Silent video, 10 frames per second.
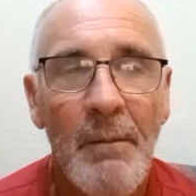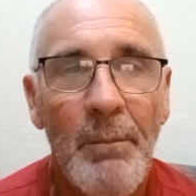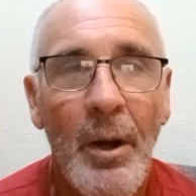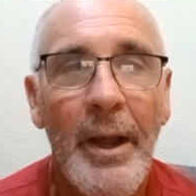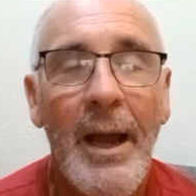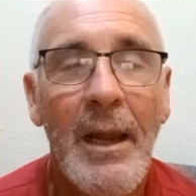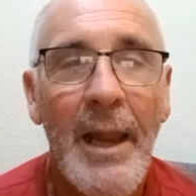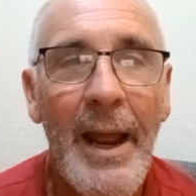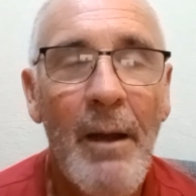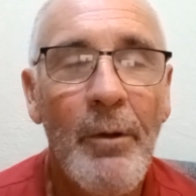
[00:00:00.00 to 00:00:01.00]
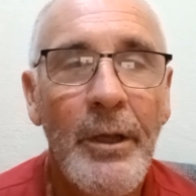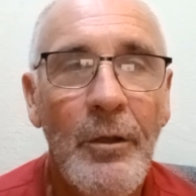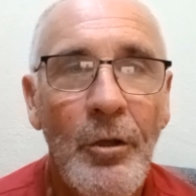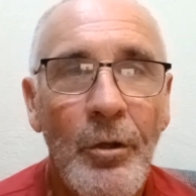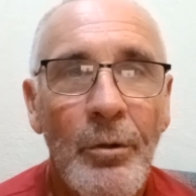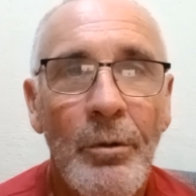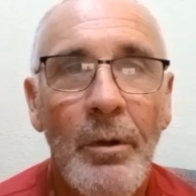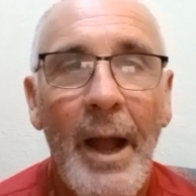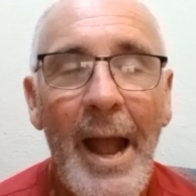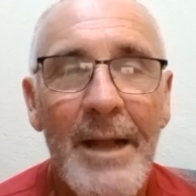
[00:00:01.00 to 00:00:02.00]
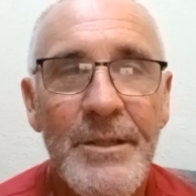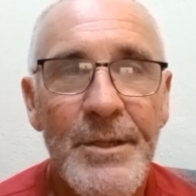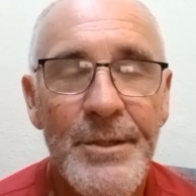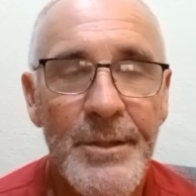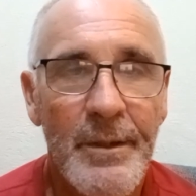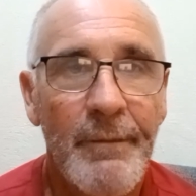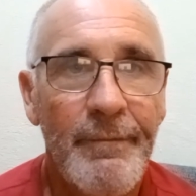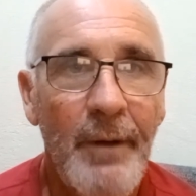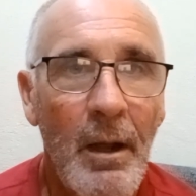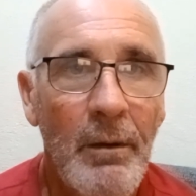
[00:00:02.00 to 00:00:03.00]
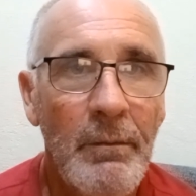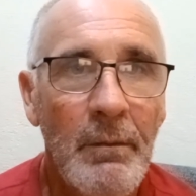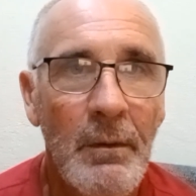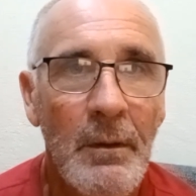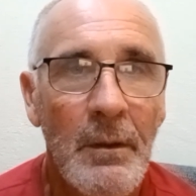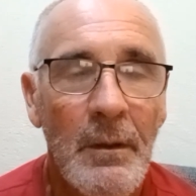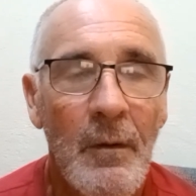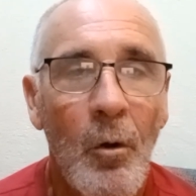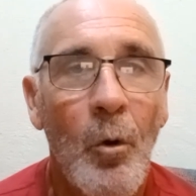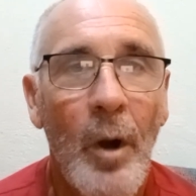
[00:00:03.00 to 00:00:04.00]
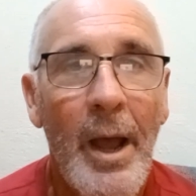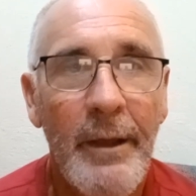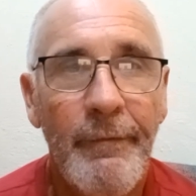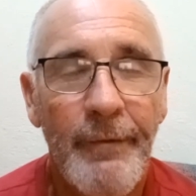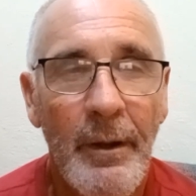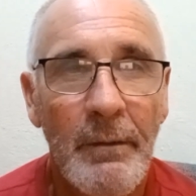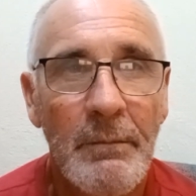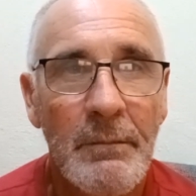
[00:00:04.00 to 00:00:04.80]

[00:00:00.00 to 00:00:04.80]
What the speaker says: by allowing you access to the phone or a phone.